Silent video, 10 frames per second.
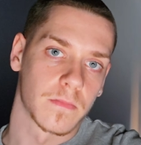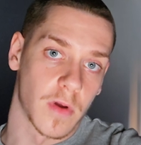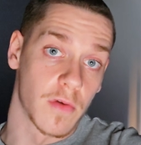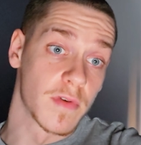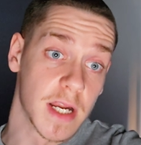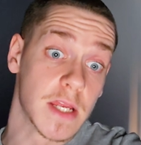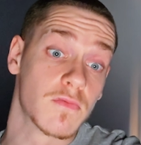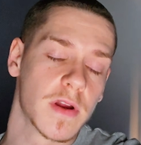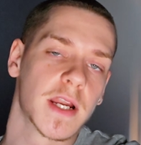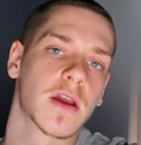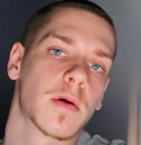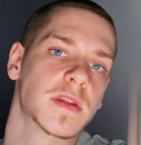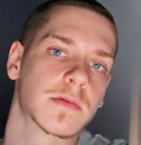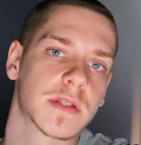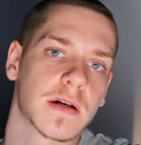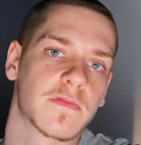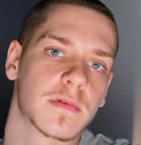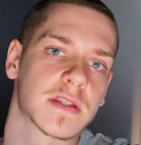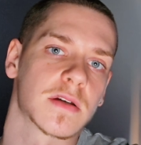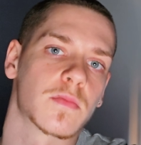I really hope this was helpful
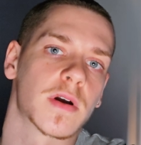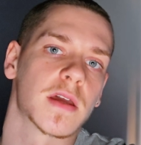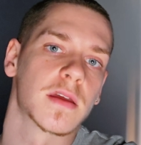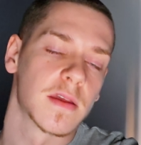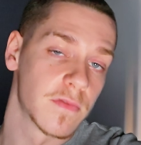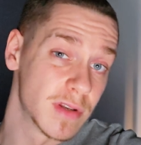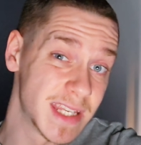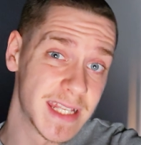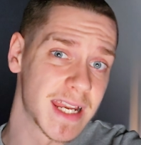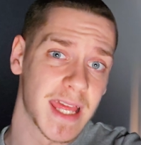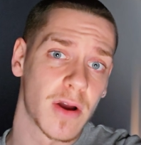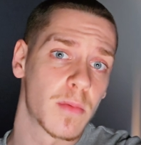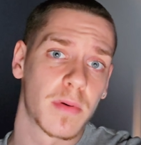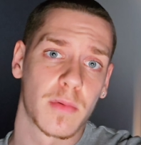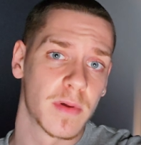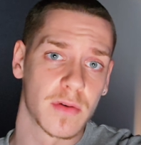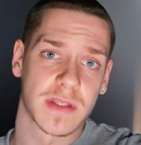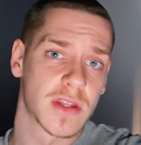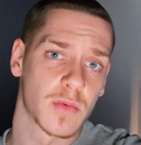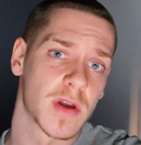in some way. If you need any help with your
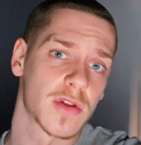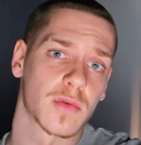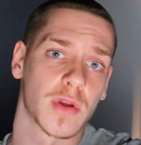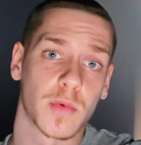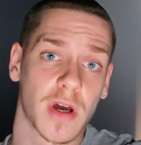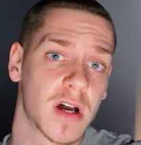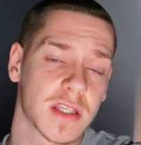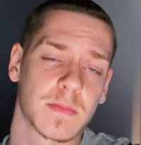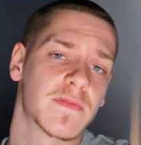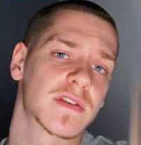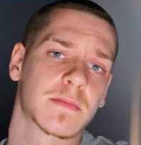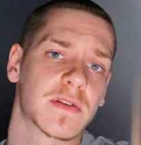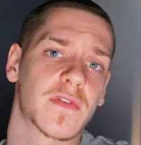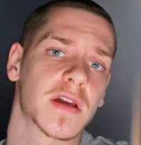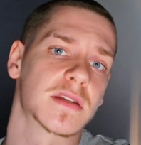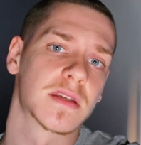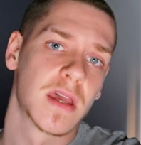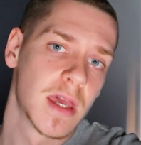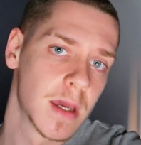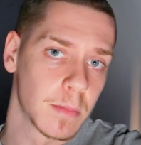situation or you want to ask me for some advice,
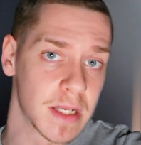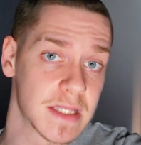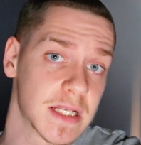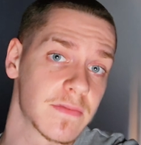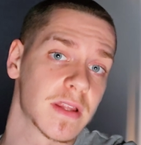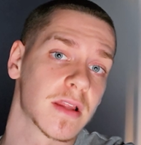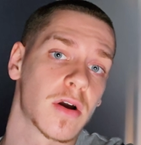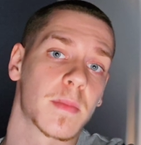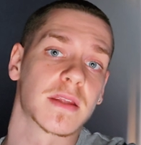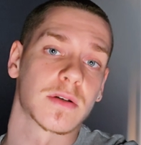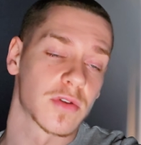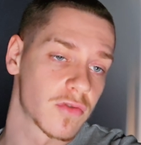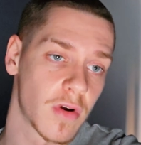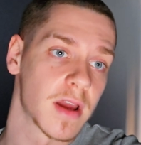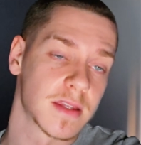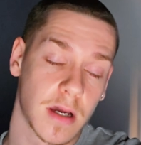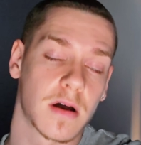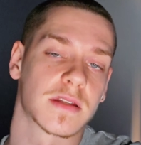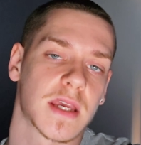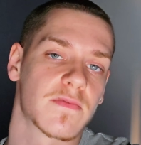please leave it in the comments. I will try to
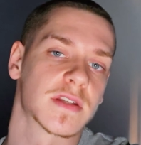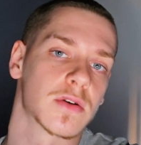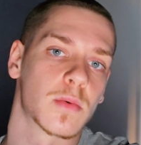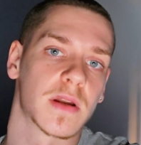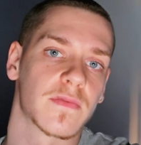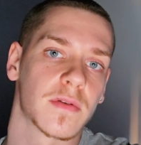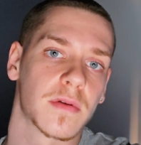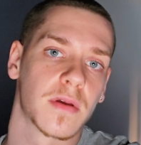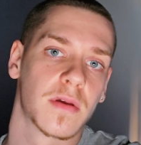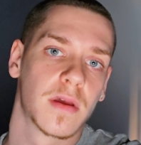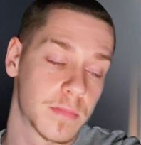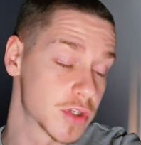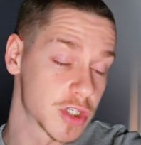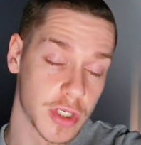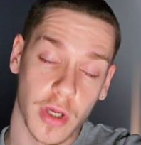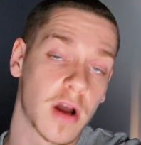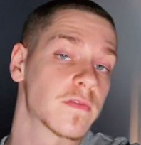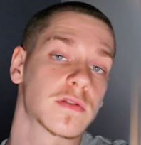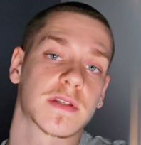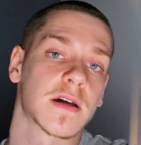answer every single one of you. But just look
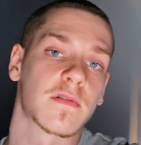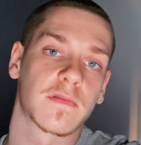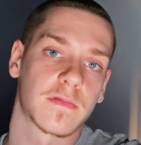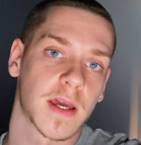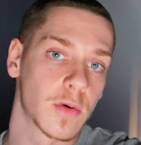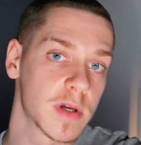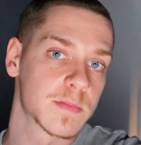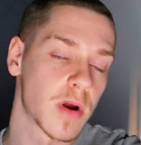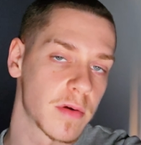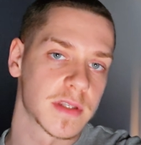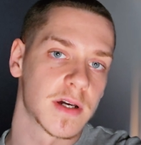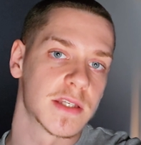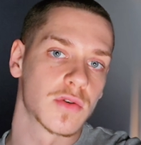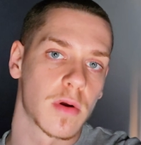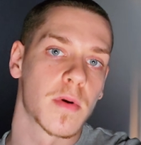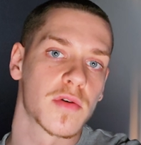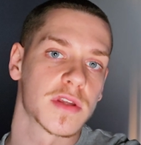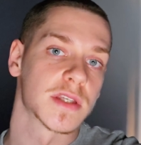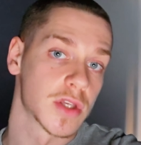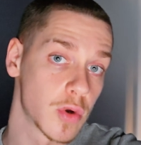after yourself and always prioritize your
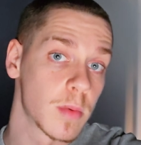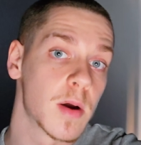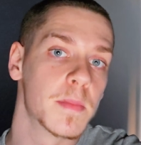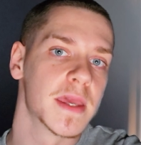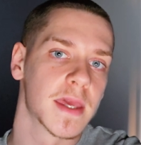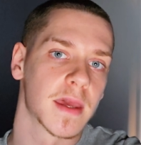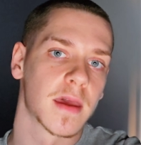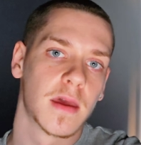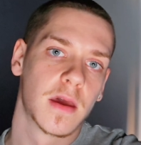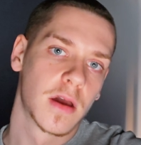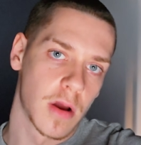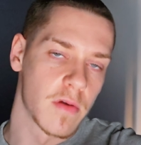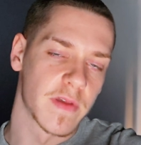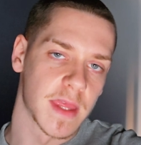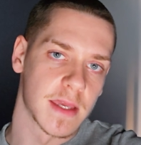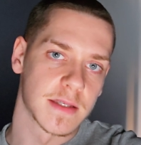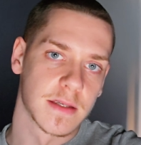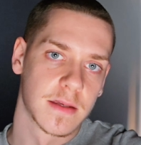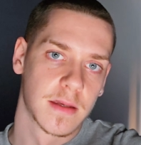emotions and your well-being over theirs.